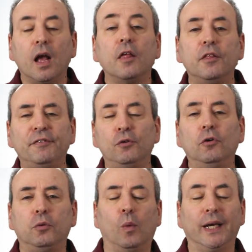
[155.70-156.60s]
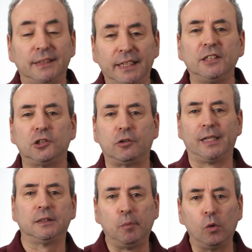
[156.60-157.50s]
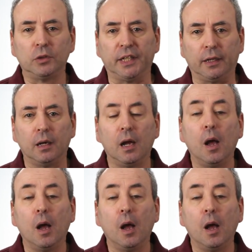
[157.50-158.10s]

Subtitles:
The fourth waste is transporting.